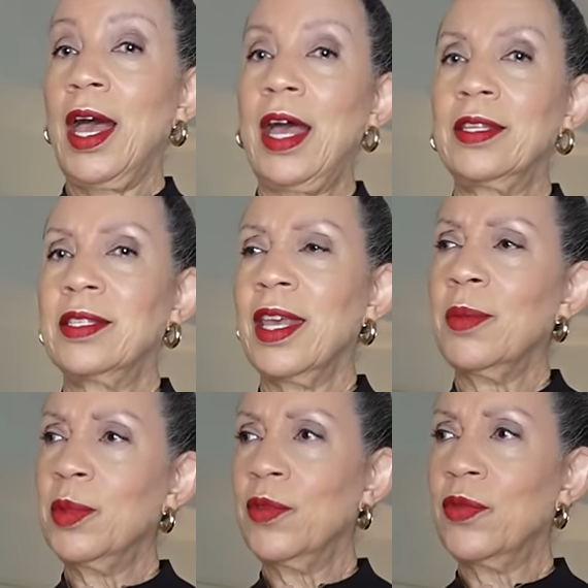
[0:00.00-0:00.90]
I
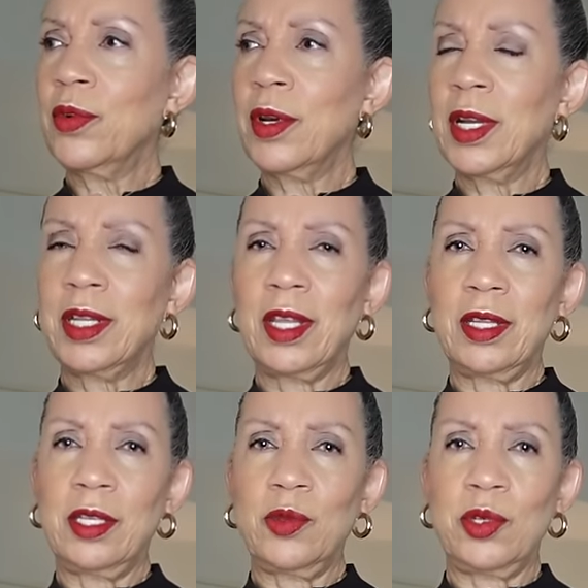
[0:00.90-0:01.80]
said before
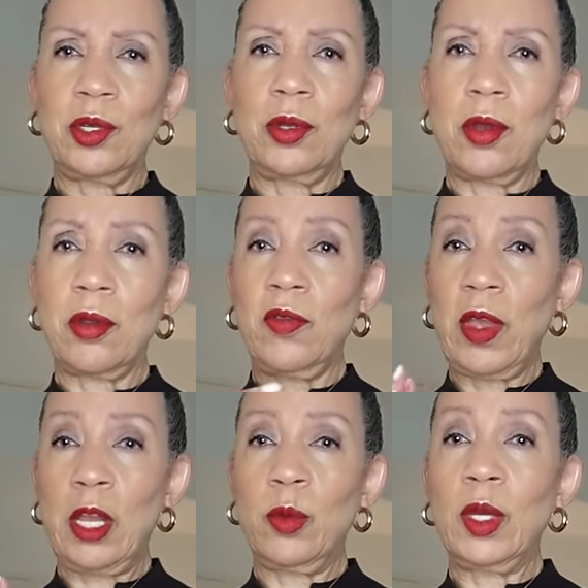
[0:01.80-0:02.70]
that this was no longer
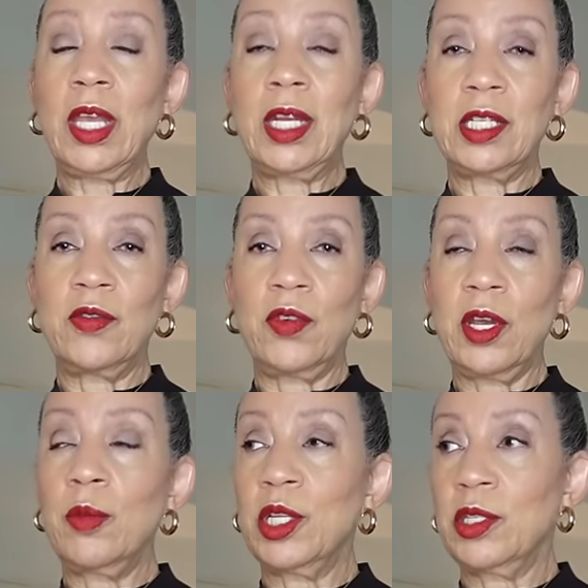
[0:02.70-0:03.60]
available. It is
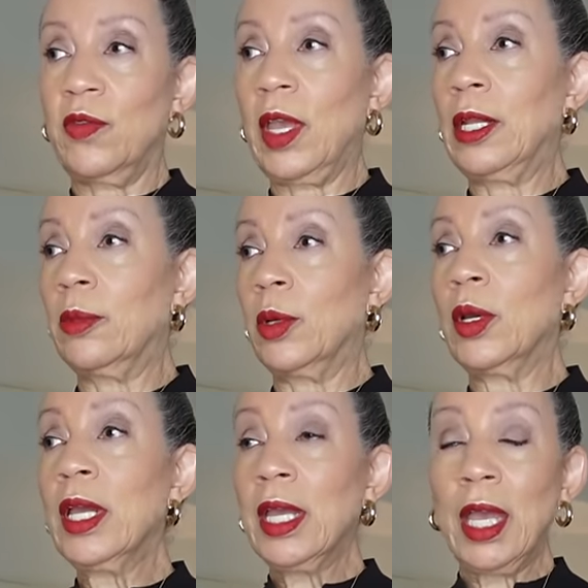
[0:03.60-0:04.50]
very much
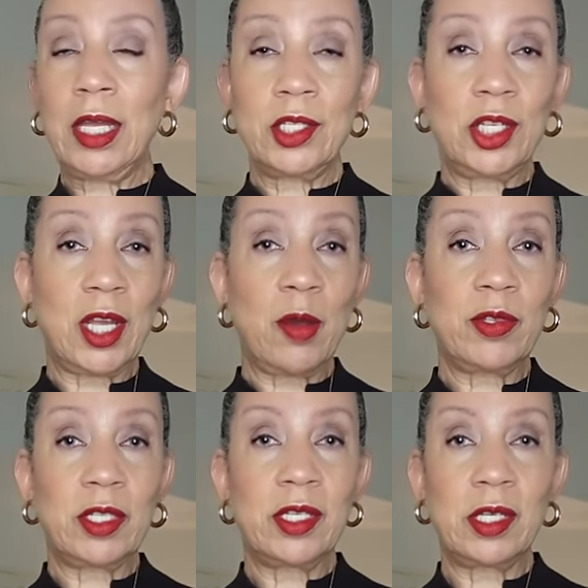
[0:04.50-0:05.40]
available, and she
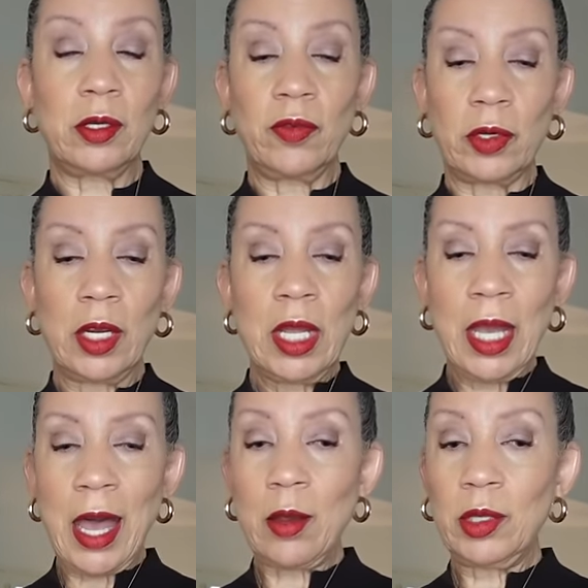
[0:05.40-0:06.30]
comes in silver.
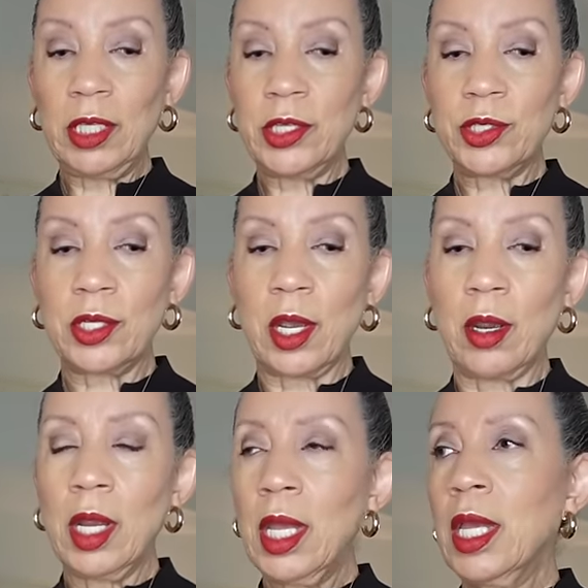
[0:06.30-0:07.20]
I will list
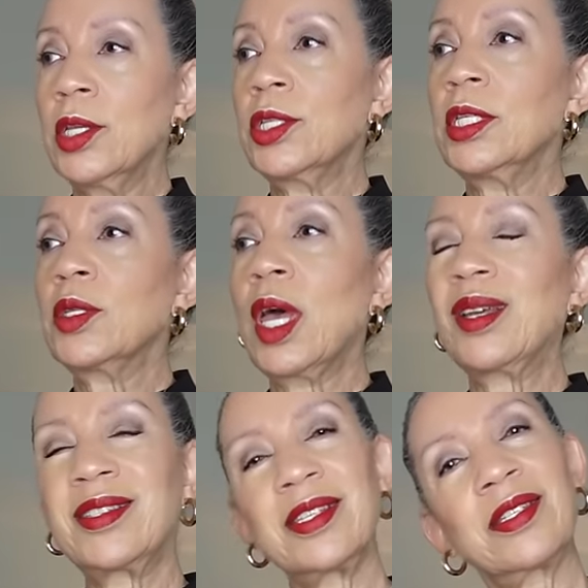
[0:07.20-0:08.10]
her. She's
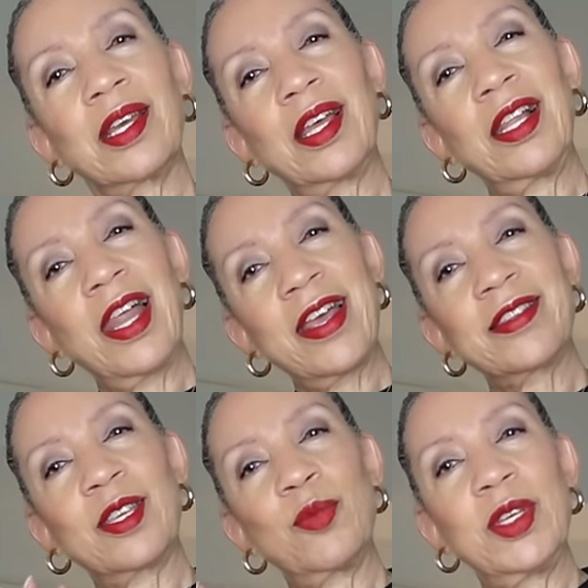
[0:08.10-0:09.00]
a, just a
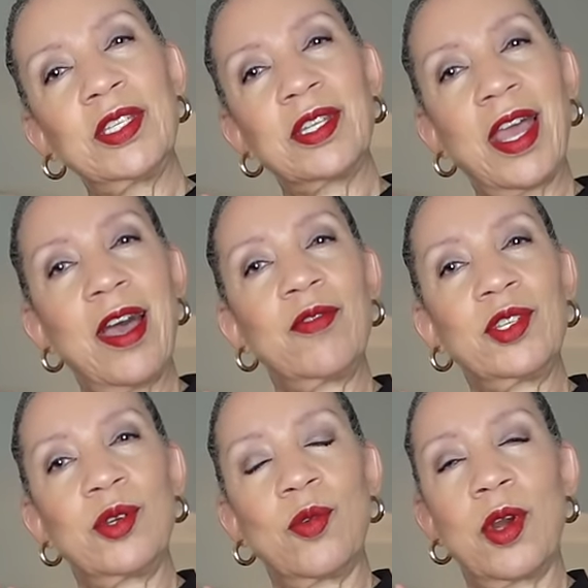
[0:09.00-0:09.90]
classic piece to have
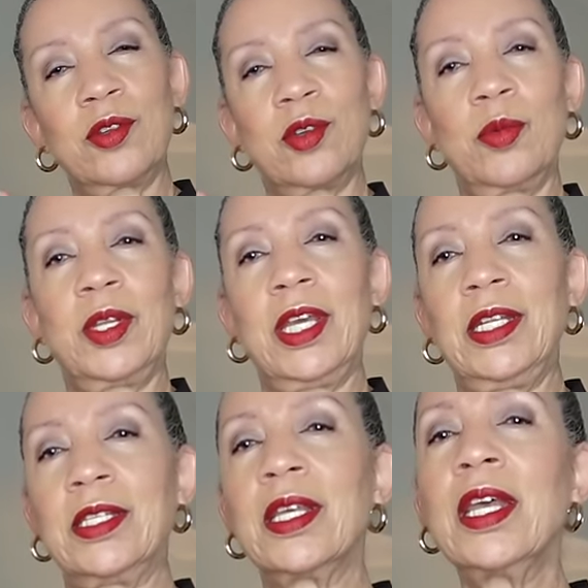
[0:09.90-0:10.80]
in your wardrobe,
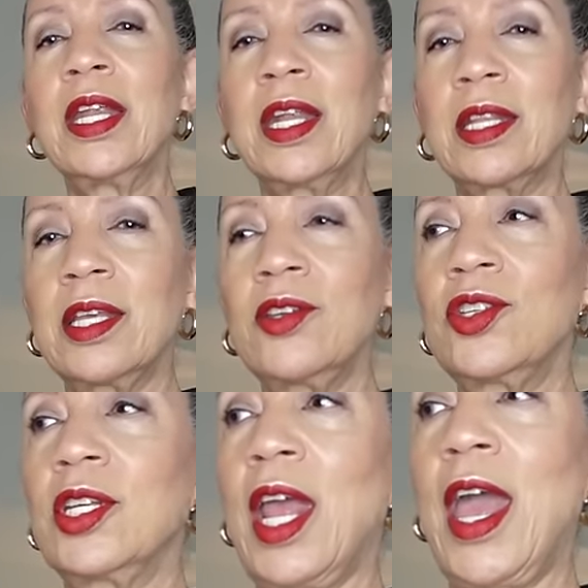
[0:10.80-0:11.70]
ladies. I think you
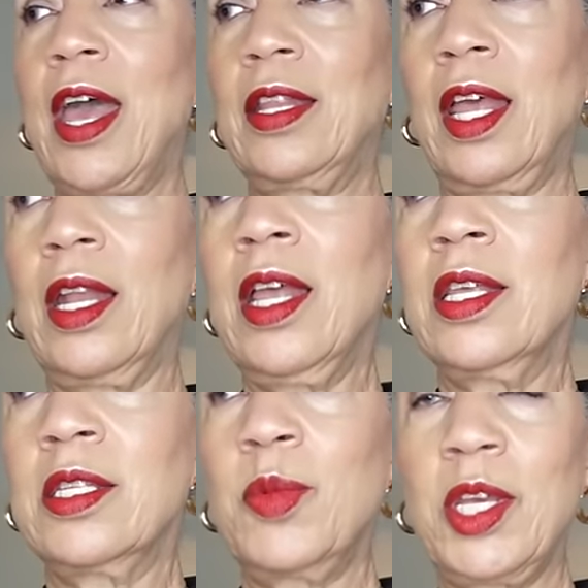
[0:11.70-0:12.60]
should add that,
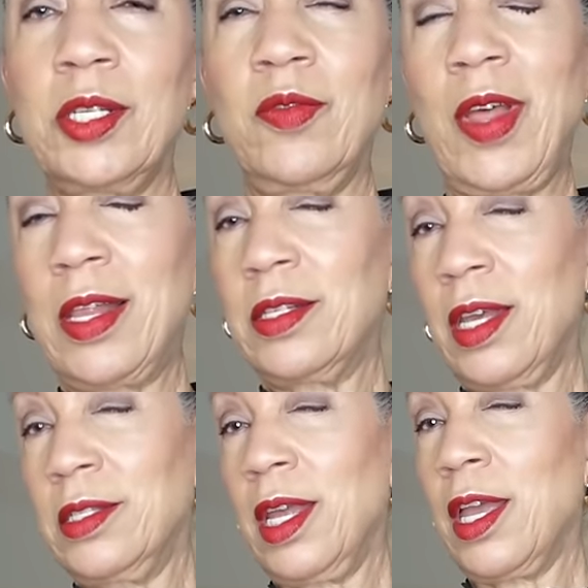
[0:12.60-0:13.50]
especially
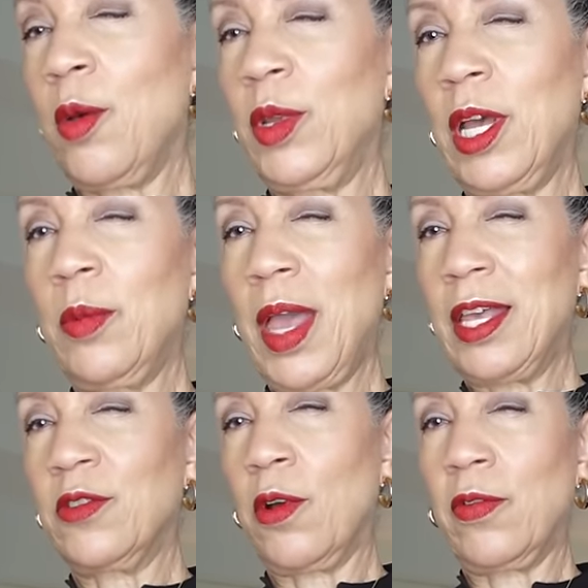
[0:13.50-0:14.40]
Valentine's Day coming up.
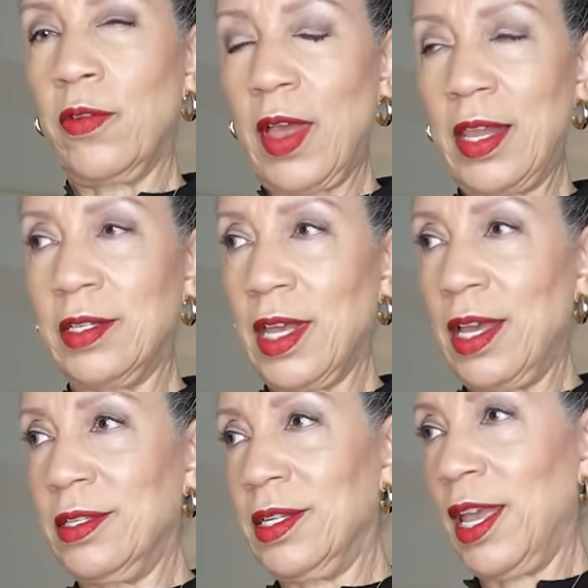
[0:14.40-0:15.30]
Ask for it for
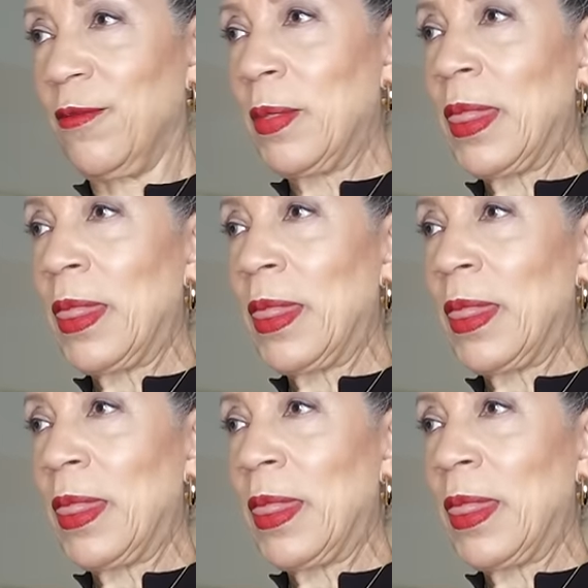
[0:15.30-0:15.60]
Valentine's Day.